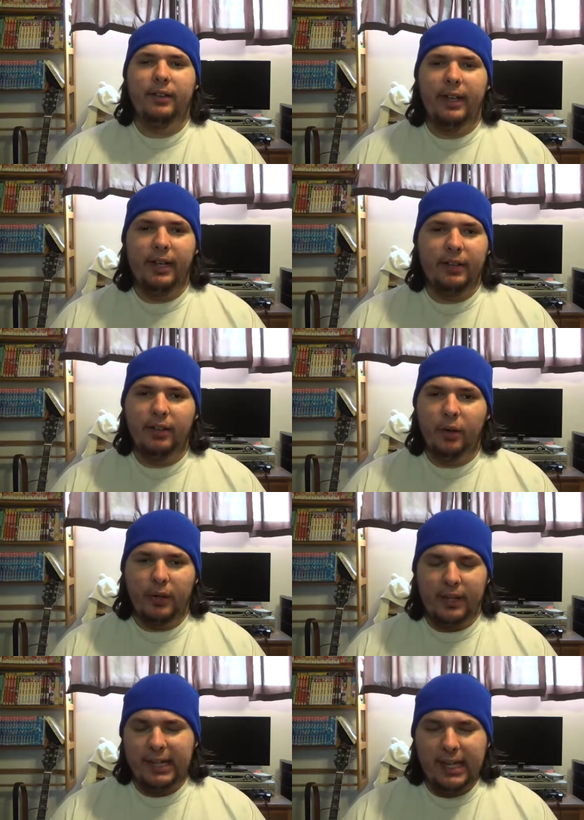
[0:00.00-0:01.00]
They had, you know,
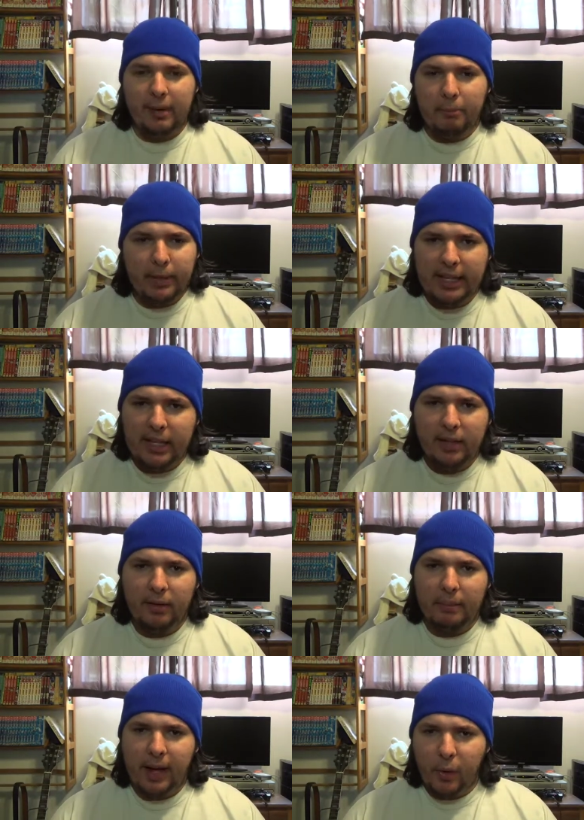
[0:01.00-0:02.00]
like
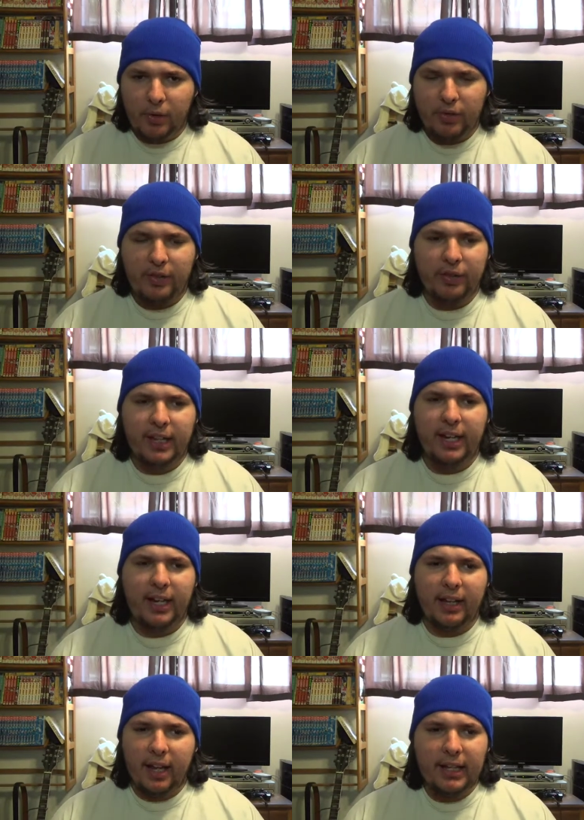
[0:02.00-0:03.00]
EMP powers and everything,
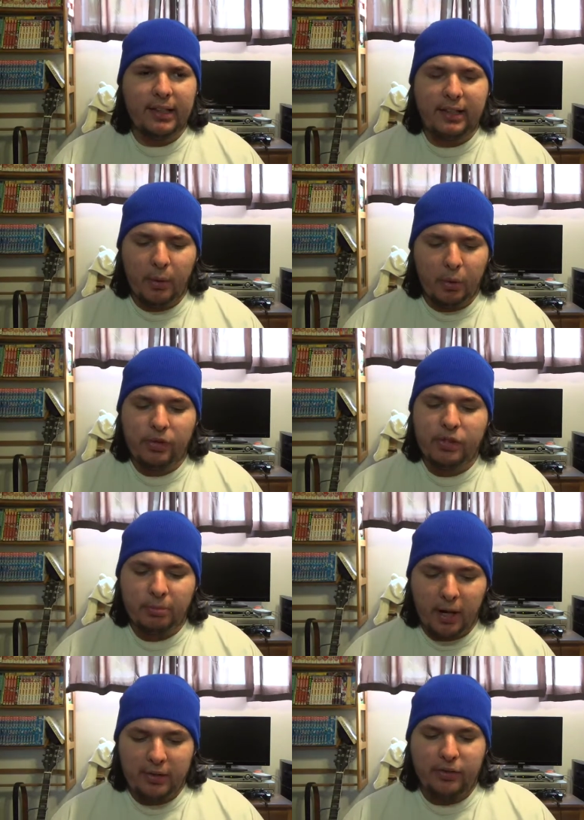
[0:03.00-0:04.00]
and I like that they weren't just
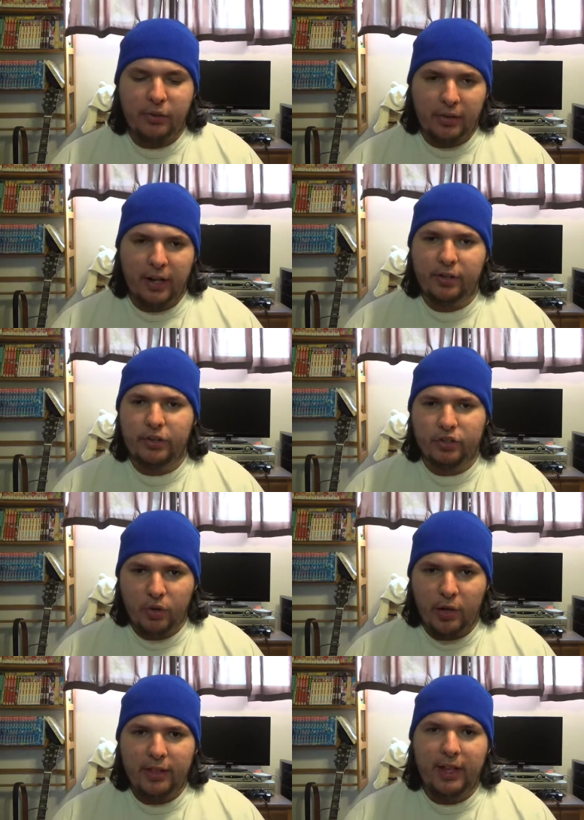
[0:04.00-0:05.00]
monsters there to
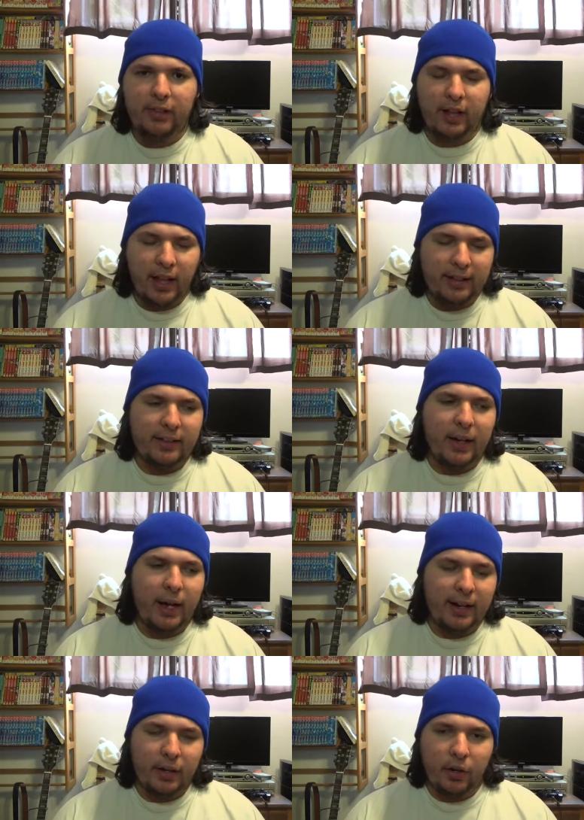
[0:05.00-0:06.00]
destroy things. I like that they
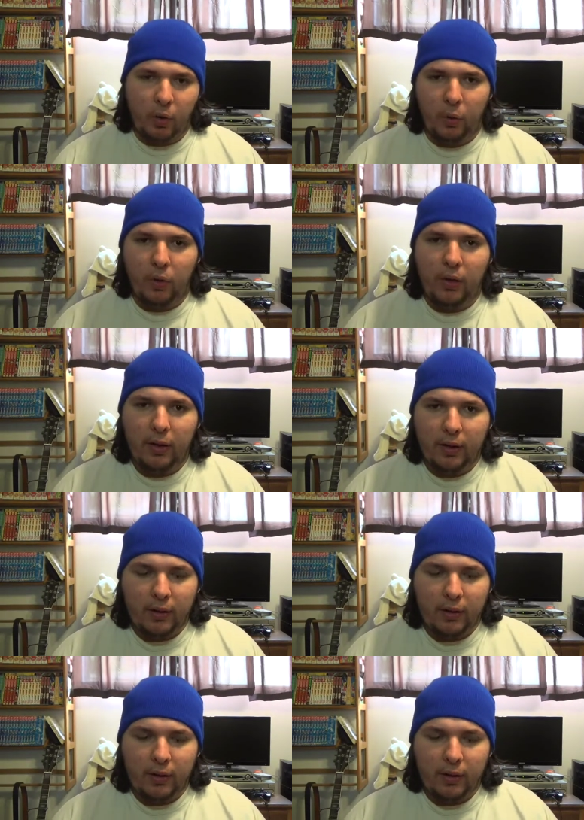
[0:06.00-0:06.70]
had a goal.